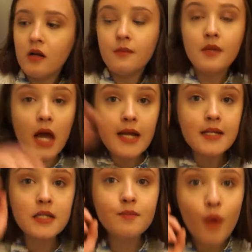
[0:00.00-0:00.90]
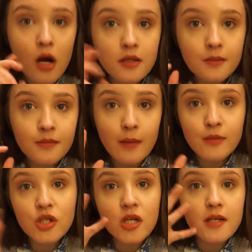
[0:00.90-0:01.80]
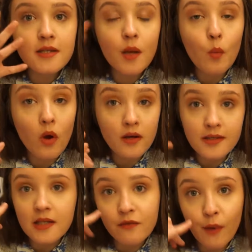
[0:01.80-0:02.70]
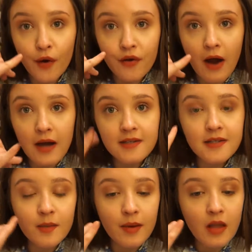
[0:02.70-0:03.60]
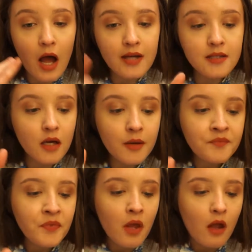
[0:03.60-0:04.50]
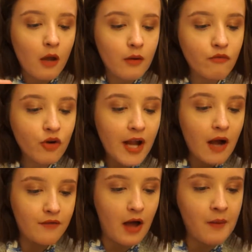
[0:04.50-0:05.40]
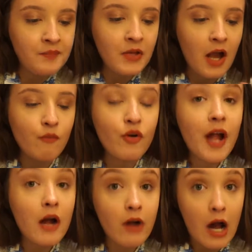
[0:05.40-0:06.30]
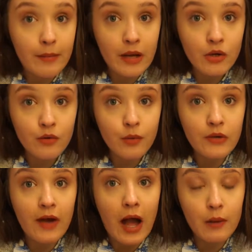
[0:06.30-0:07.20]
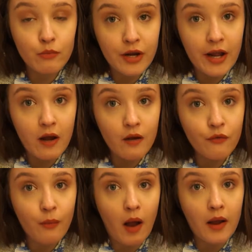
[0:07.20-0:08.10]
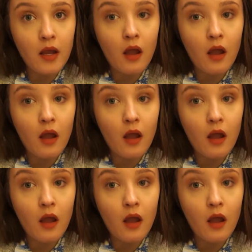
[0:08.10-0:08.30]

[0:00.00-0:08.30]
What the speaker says: like spots and blemishes, and then one concealer for my under eyes. It's a bit lighter, and I'm running out of that. I'm running out of eye makeup remover, and I'm running out of my